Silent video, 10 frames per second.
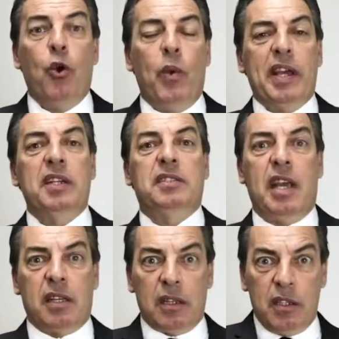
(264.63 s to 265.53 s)
We're going to
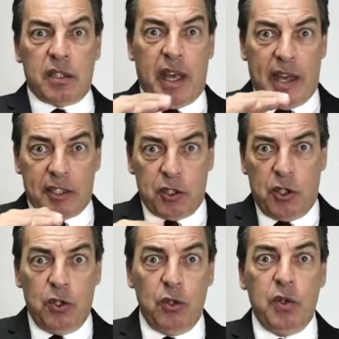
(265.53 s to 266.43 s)
take a look at
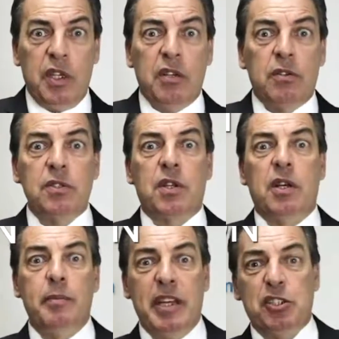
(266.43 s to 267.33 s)
two years
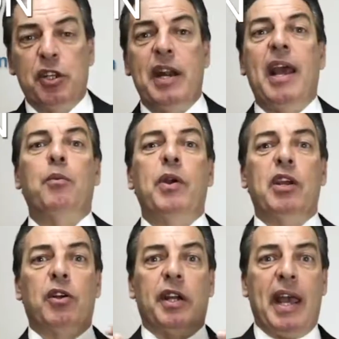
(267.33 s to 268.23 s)
commission, and
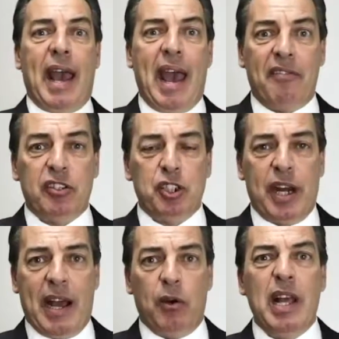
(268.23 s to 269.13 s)
we are going to average
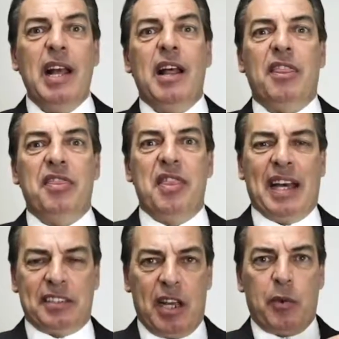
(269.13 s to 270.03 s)
it out.
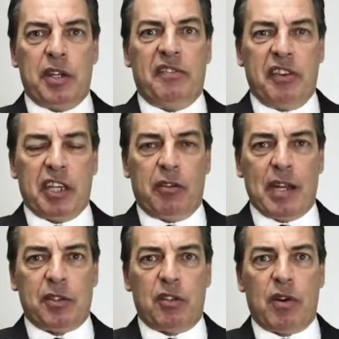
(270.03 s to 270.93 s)
That's how we're going to figure
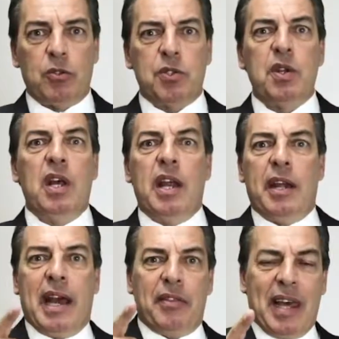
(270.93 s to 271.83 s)
out the gross.
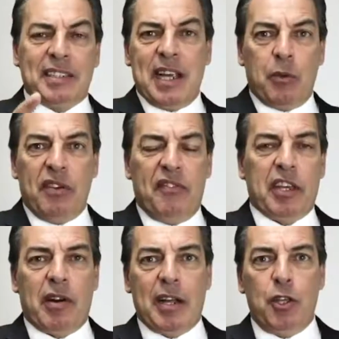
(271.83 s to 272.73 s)
Now, that's how we
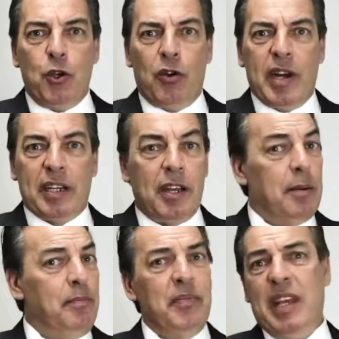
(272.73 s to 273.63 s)
figure out your
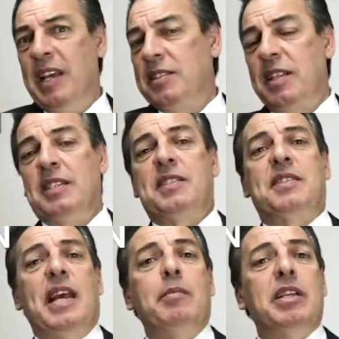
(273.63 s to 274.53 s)
income. It's the
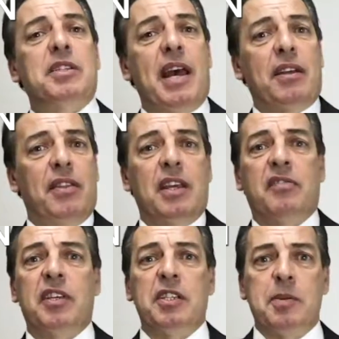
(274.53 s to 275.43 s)
same exact thing
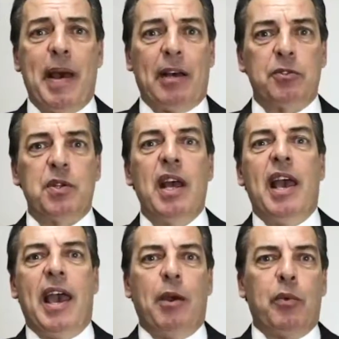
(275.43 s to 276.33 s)
for your spouse,
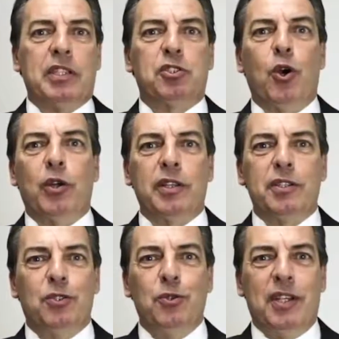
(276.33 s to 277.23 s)
and we'll total
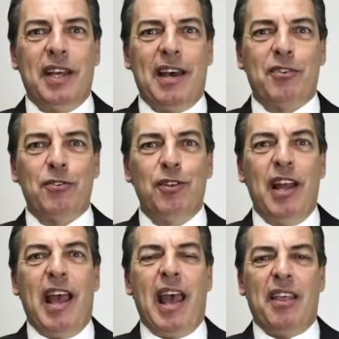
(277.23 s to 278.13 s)
the two together,
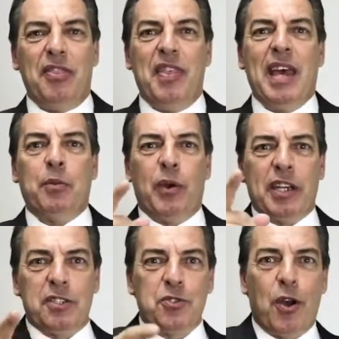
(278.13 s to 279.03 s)
and then we're
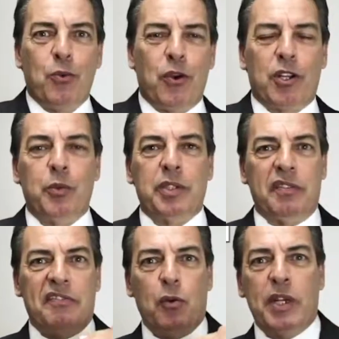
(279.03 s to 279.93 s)
going to start working with
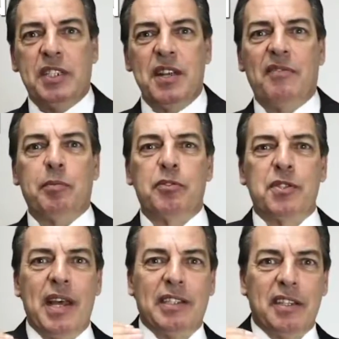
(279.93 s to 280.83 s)
the forty-seven
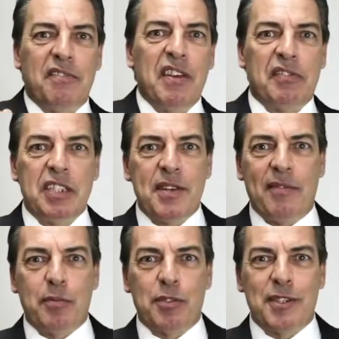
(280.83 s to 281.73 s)
percent and
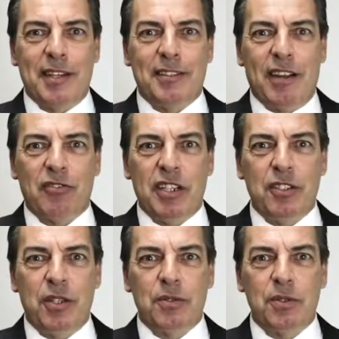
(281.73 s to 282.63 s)
fifty-seven percent debt
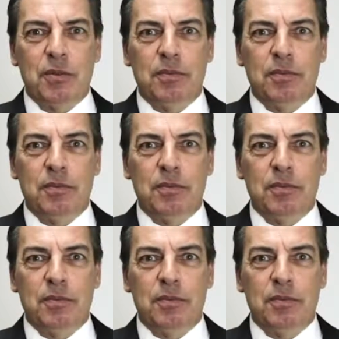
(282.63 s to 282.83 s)
ratios.